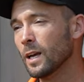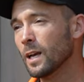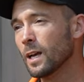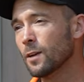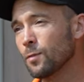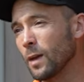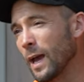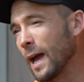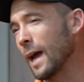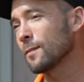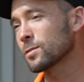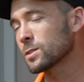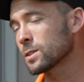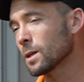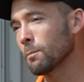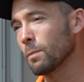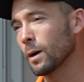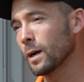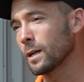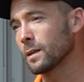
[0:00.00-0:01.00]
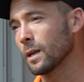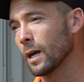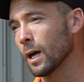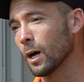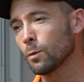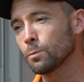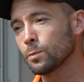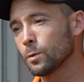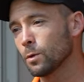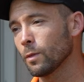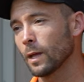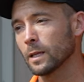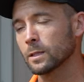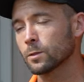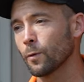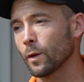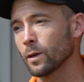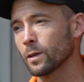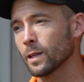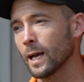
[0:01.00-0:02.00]
If you have somebody to help you, that's
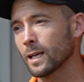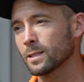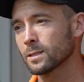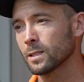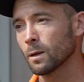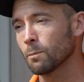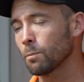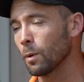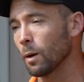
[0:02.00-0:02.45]
fantastic,